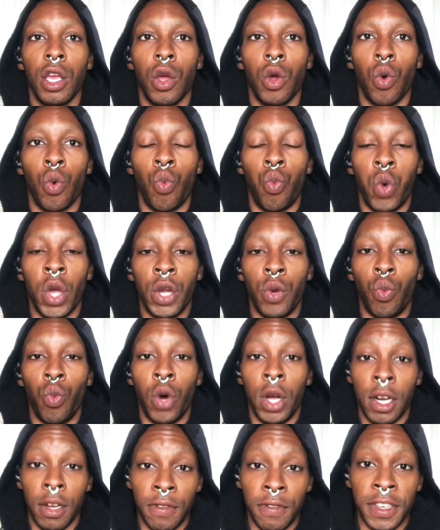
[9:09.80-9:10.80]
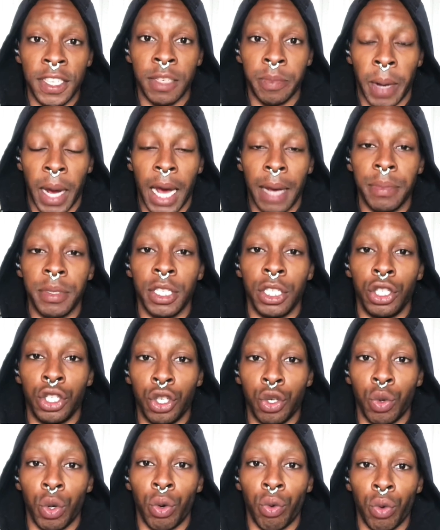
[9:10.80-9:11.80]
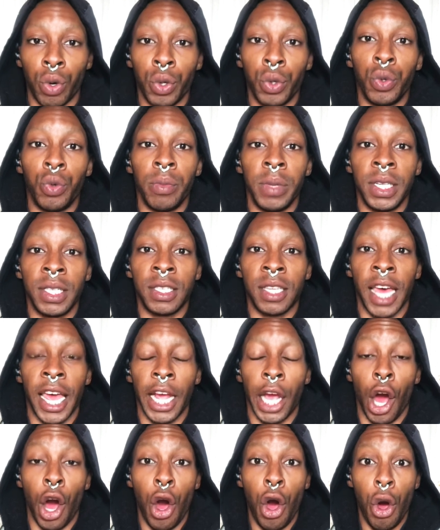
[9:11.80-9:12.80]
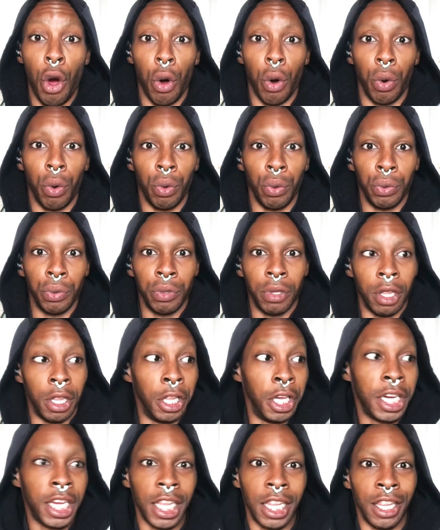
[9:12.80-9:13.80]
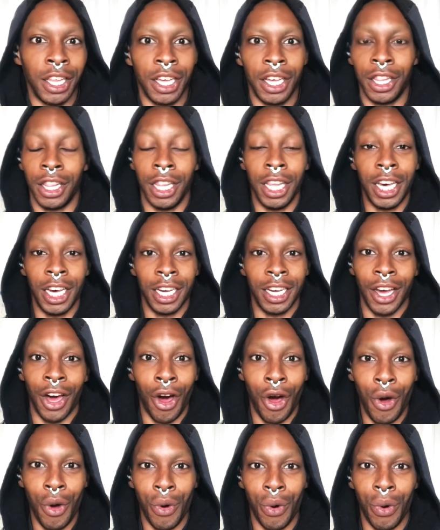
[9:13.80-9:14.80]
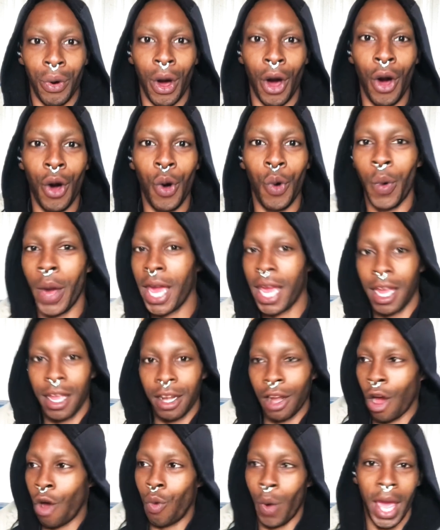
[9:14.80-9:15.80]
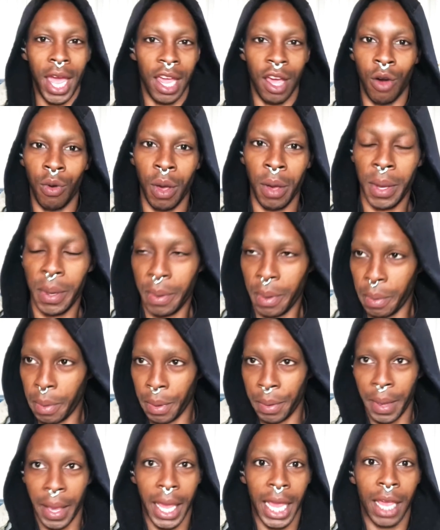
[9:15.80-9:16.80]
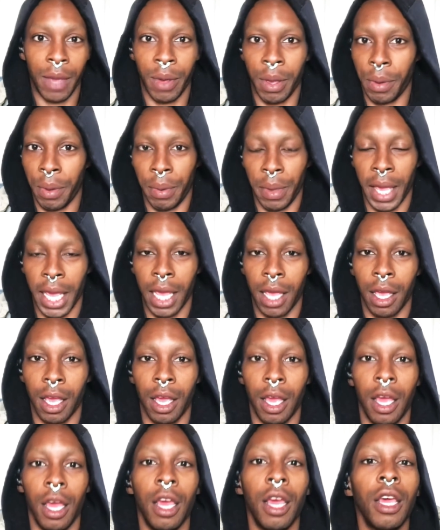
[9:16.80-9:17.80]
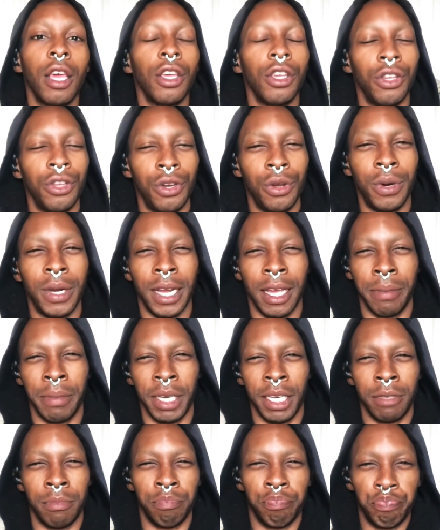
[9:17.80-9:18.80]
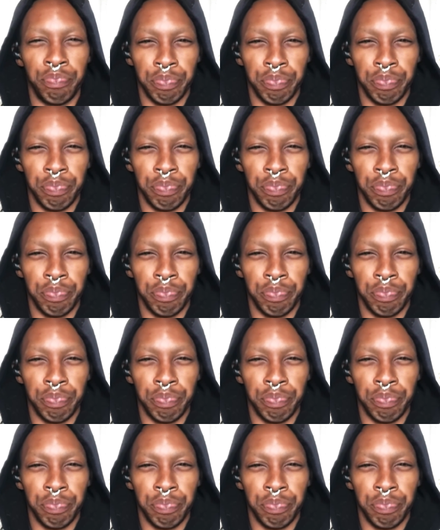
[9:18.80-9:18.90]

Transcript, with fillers: when one of us pops into a room, it's like, oh, look, look, look, oh, oh, wait, oh, wait, oh, wait, wait, wait, wait, wait, wait, wait, wait. You know what I mean?